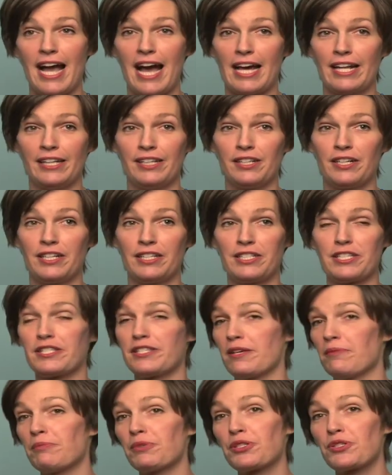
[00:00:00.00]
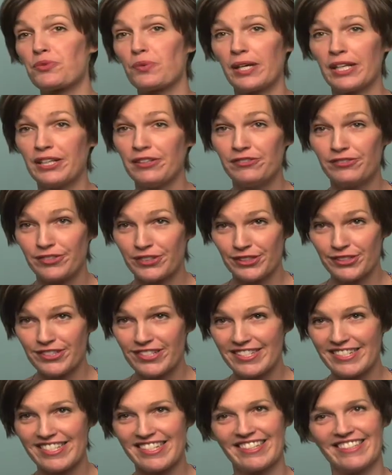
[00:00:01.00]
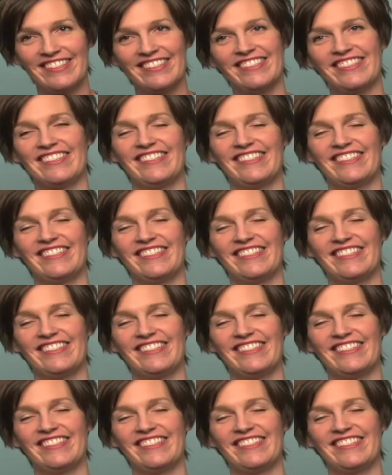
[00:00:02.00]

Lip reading: I had it on December 21st.